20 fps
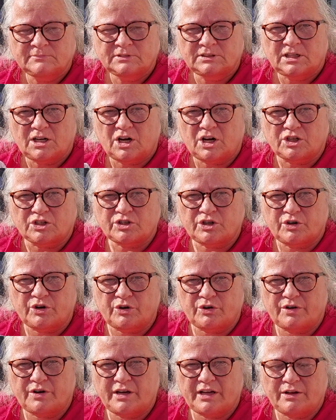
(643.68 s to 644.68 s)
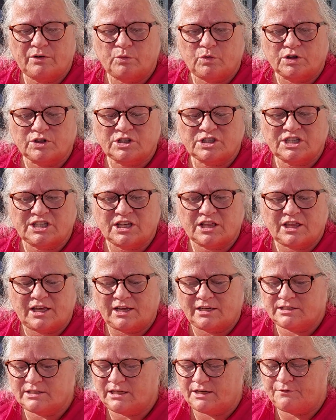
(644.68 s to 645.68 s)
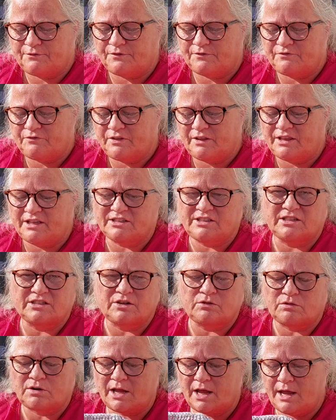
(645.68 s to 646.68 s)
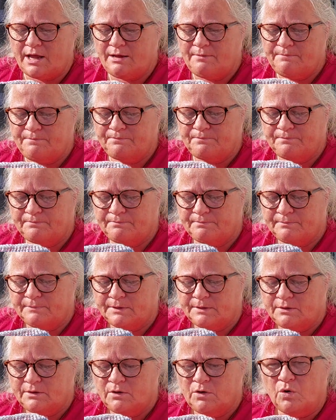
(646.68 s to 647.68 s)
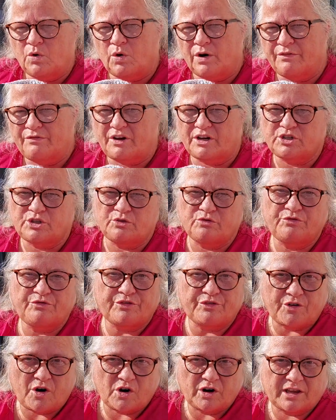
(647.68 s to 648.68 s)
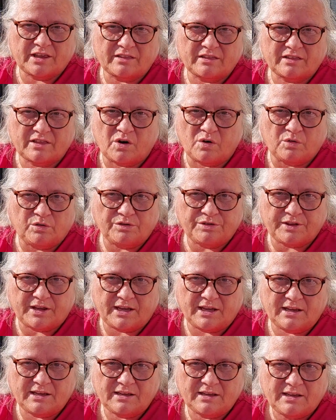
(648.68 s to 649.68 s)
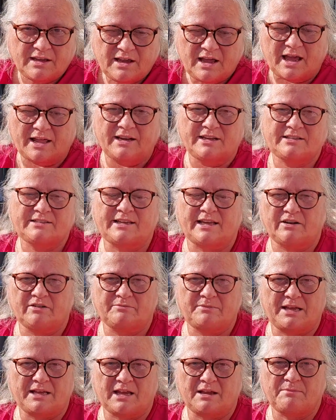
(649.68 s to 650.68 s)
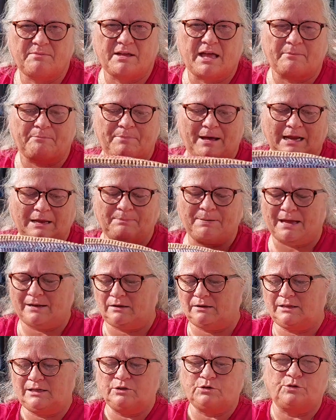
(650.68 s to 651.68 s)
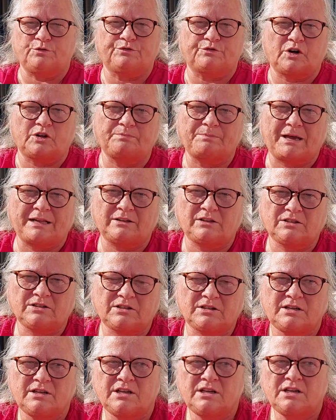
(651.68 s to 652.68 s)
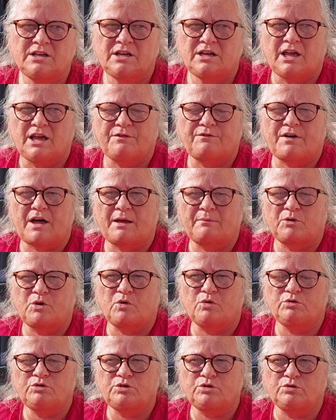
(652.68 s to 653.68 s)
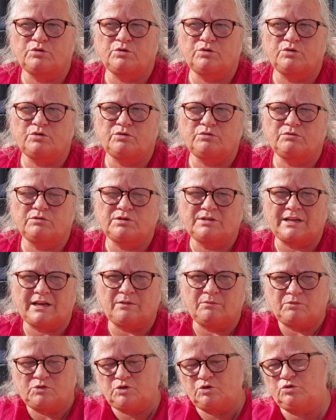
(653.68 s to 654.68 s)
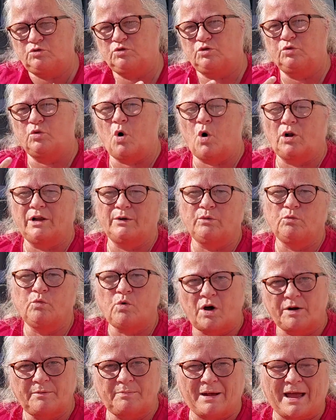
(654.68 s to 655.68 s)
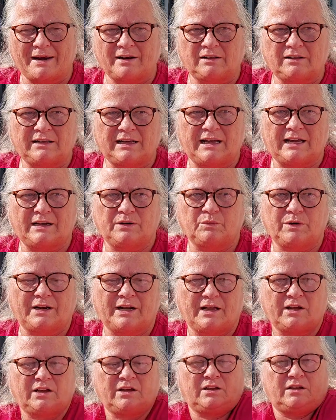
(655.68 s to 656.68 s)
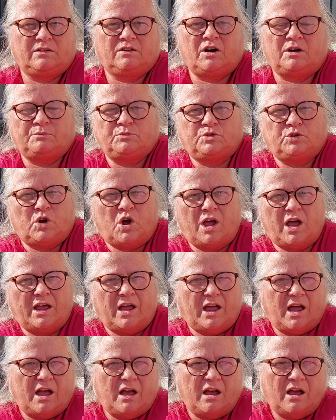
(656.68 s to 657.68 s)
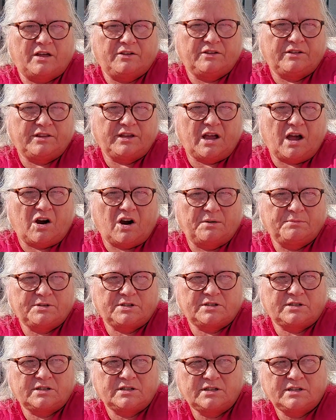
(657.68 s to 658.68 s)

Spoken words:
ask her what she thinks, if this is okay, or if I should frog the whole thing, and instead of making a back panel and 2 front panels, if I'm going to do all in one panel, and when I come to under the arms,